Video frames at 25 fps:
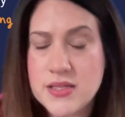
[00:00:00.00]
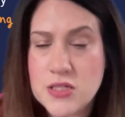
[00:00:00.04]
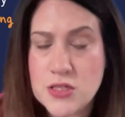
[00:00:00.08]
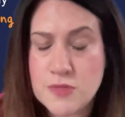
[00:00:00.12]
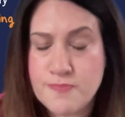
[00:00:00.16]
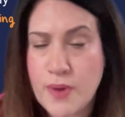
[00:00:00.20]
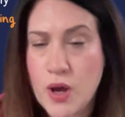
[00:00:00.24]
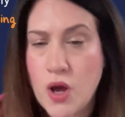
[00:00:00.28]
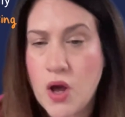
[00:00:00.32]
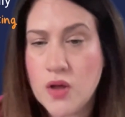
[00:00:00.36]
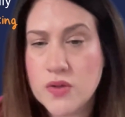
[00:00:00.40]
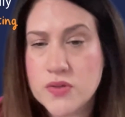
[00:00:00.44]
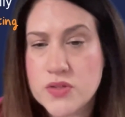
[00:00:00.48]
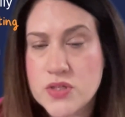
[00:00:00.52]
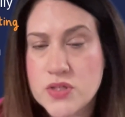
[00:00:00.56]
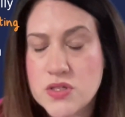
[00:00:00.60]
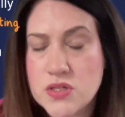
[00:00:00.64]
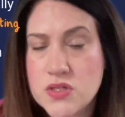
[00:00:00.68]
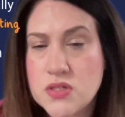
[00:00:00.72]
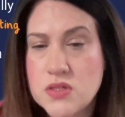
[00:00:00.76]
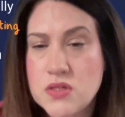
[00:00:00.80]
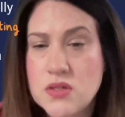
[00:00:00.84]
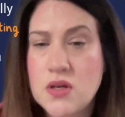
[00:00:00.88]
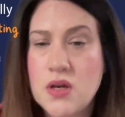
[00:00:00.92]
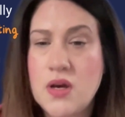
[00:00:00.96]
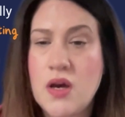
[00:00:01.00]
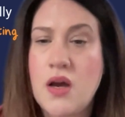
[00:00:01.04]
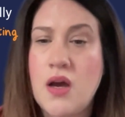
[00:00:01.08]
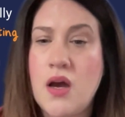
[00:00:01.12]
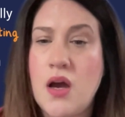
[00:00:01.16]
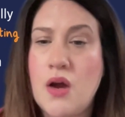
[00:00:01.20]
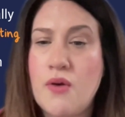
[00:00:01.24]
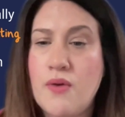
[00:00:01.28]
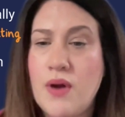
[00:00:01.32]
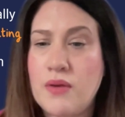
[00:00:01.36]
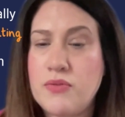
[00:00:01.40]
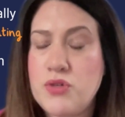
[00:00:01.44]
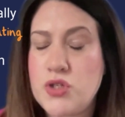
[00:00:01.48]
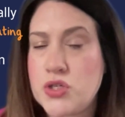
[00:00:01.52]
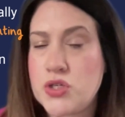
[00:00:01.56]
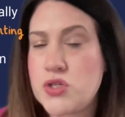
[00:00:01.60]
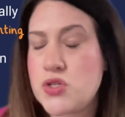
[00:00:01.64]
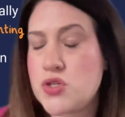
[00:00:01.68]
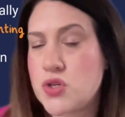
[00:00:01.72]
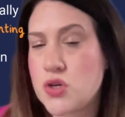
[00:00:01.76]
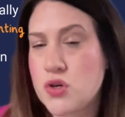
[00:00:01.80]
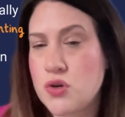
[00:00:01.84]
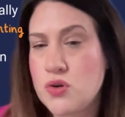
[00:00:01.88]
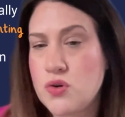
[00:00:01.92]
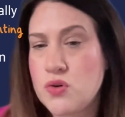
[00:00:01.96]
spots around your
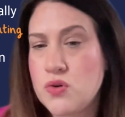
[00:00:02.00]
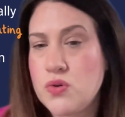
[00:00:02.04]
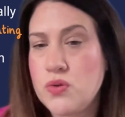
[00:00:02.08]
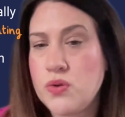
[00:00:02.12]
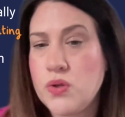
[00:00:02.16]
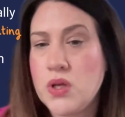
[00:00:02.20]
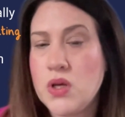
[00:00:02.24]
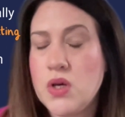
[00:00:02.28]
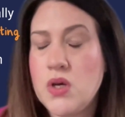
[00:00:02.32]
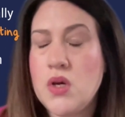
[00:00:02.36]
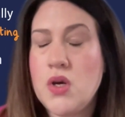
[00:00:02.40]
school,